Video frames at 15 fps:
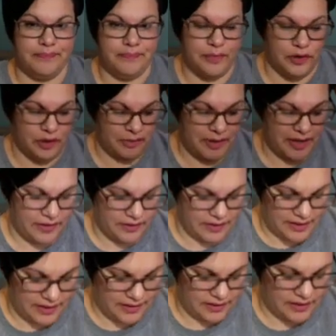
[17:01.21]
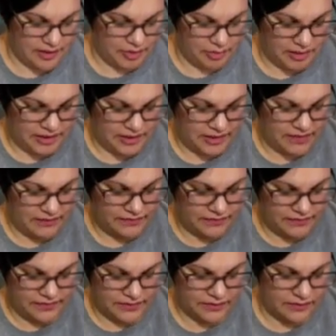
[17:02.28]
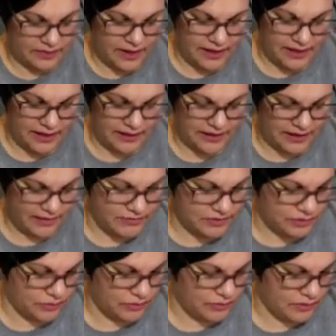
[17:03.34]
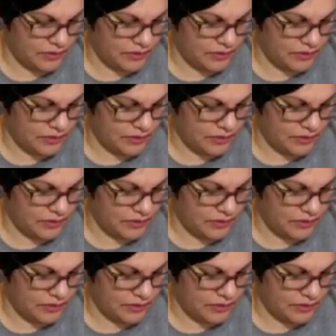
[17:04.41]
book pattern and not a PDF, so I kind of have to